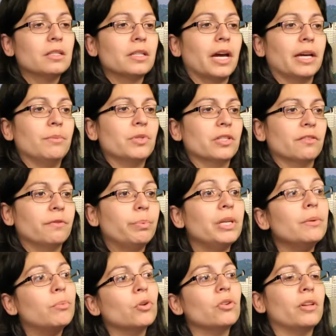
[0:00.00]
types of
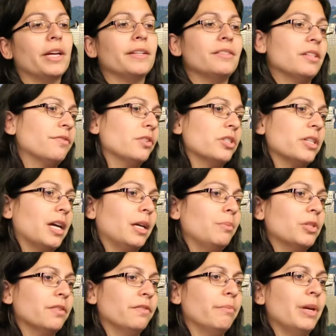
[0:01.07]
people and different
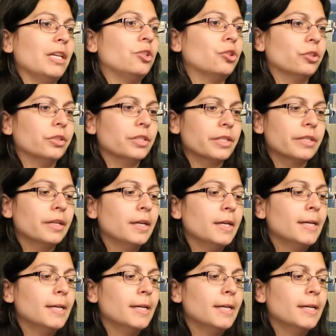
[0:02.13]
types of majors.